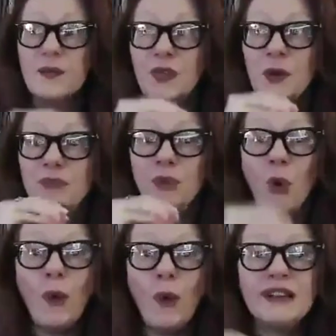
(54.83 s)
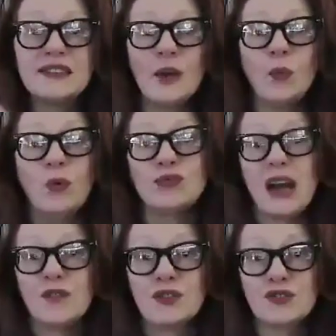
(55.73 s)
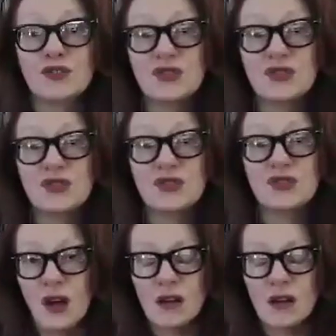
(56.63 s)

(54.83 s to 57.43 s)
the points that will drive your story along.